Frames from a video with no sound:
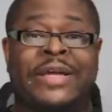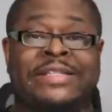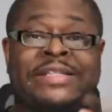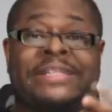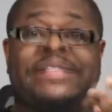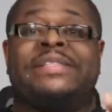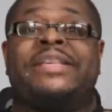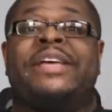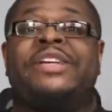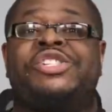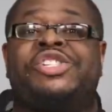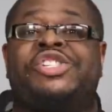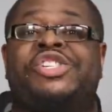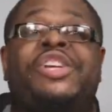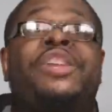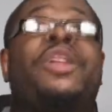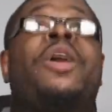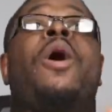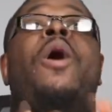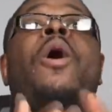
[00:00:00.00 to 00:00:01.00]
his
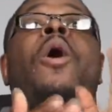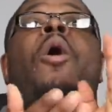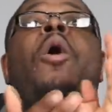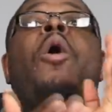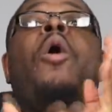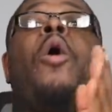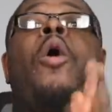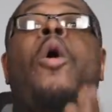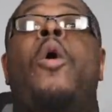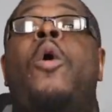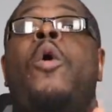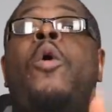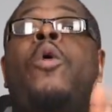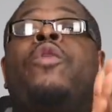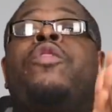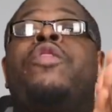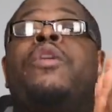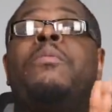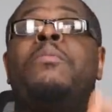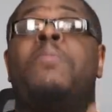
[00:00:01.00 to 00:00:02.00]
ascension
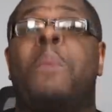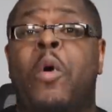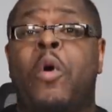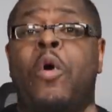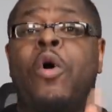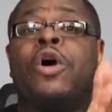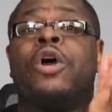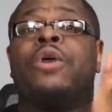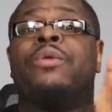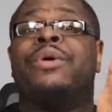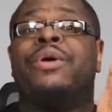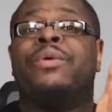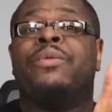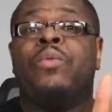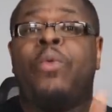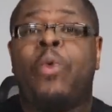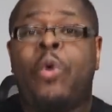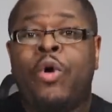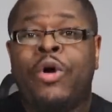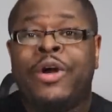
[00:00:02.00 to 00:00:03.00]
all the more
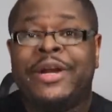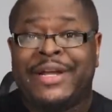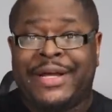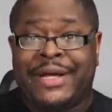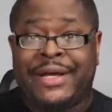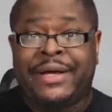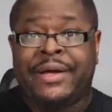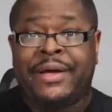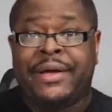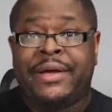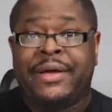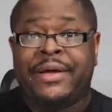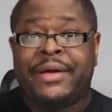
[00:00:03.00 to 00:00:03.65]
rewarding.